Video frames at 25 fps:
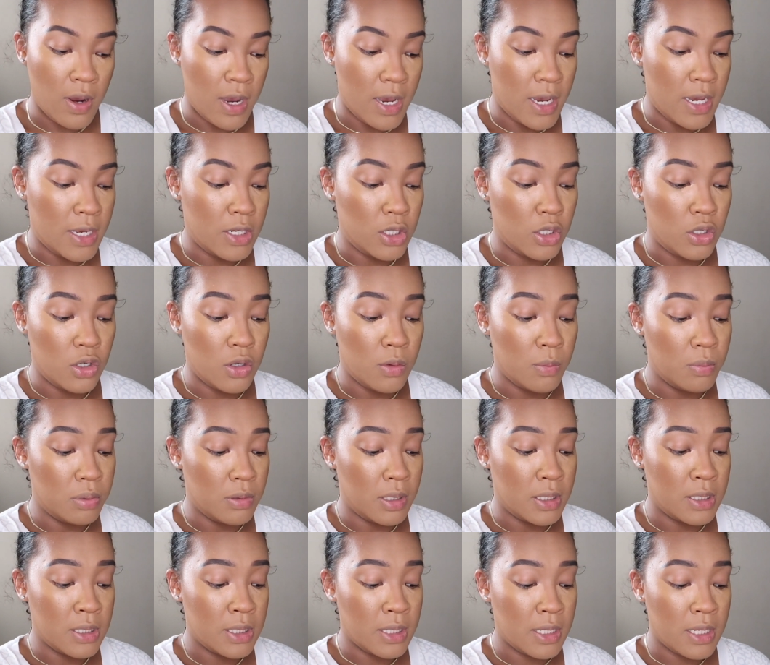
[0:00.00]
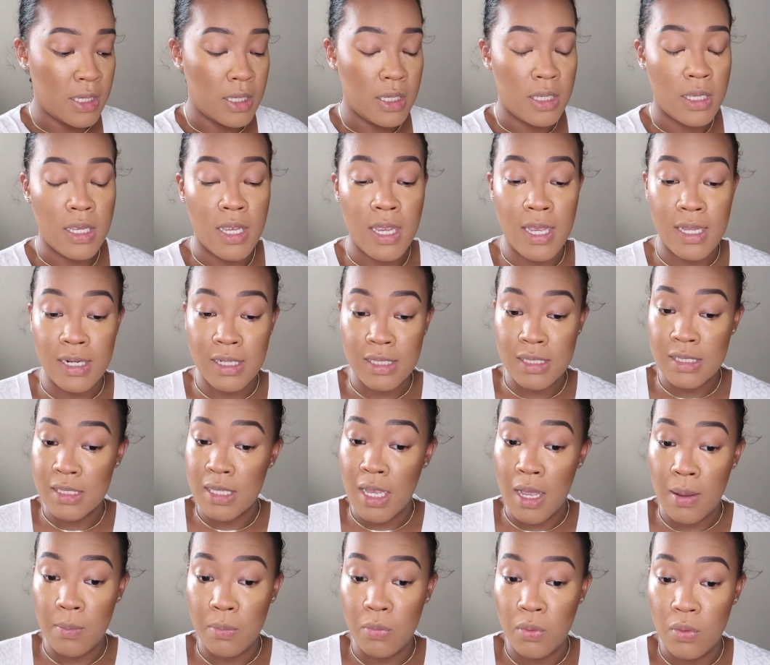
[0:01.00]
and you're blending it and it's
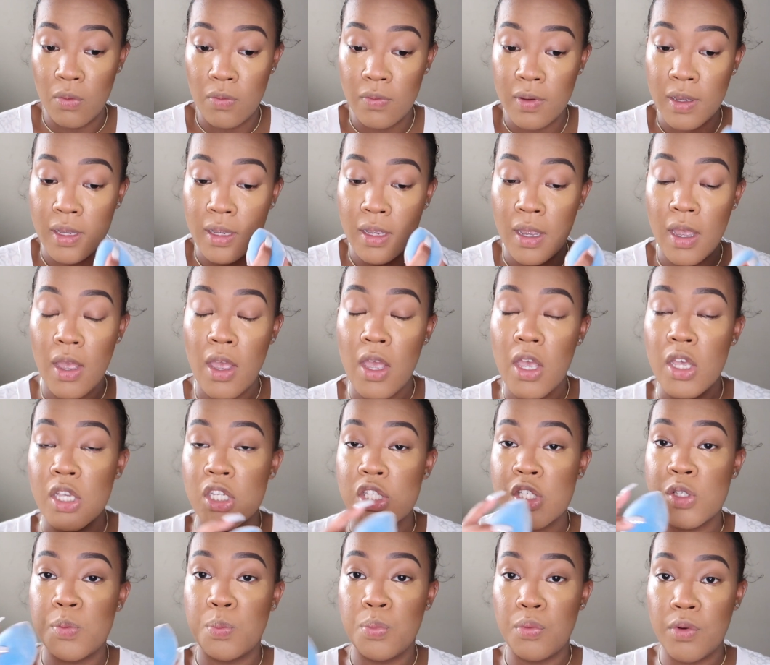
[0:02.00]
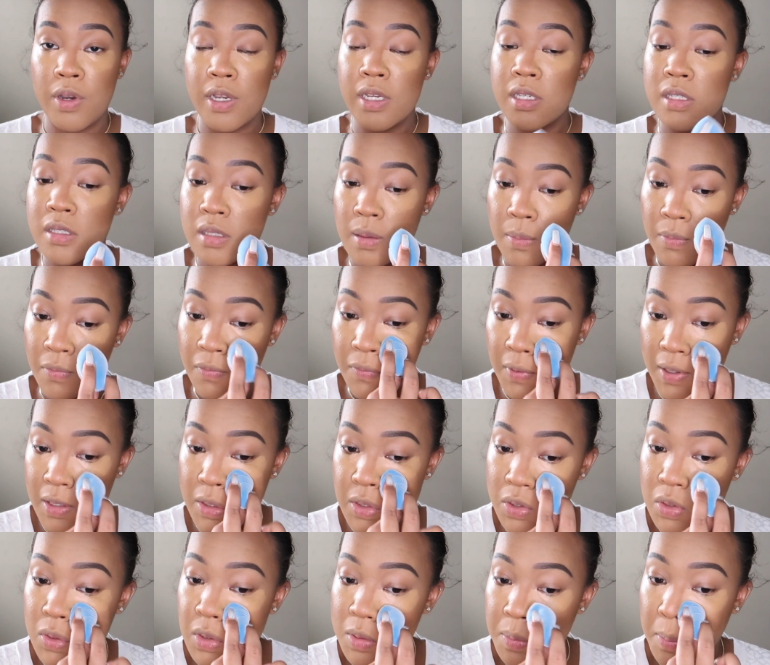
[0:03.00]
not moving, spray some
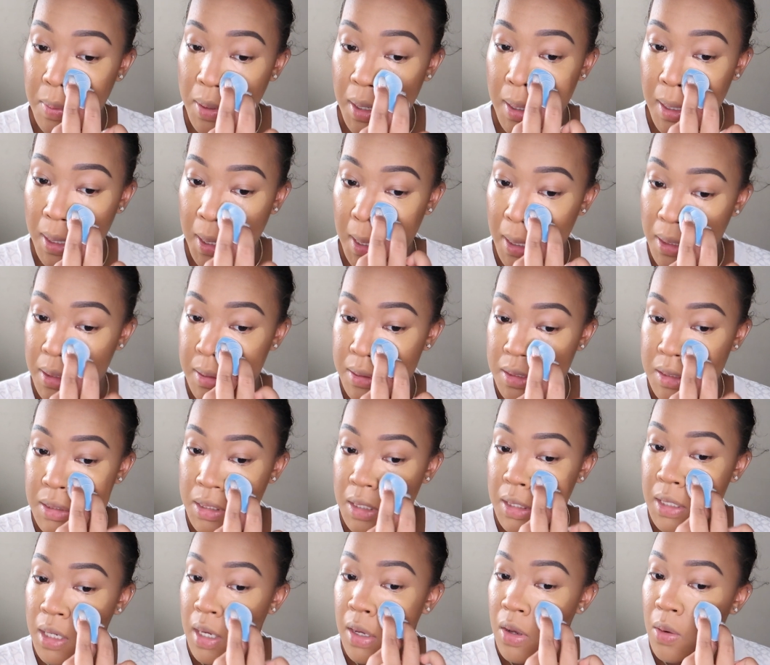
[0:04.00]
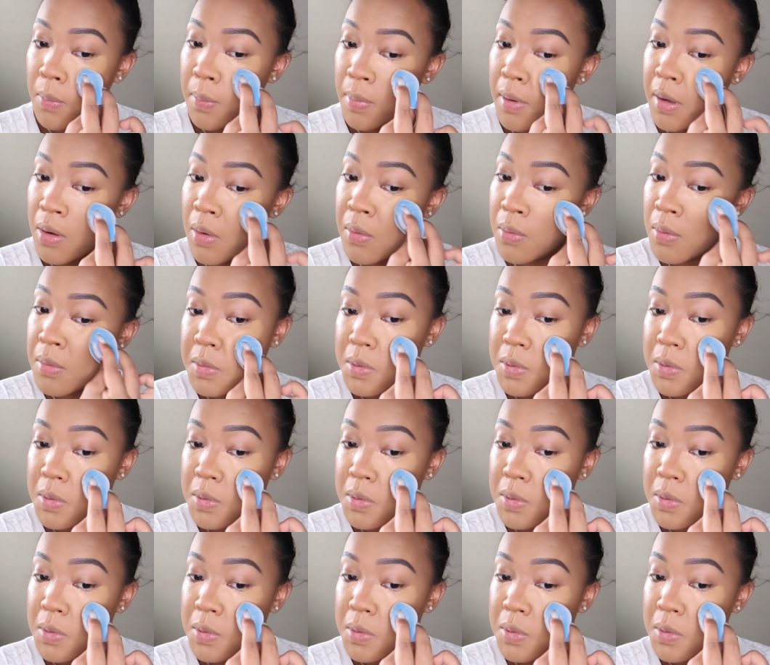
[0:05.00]
facial spray and it's gonna help out.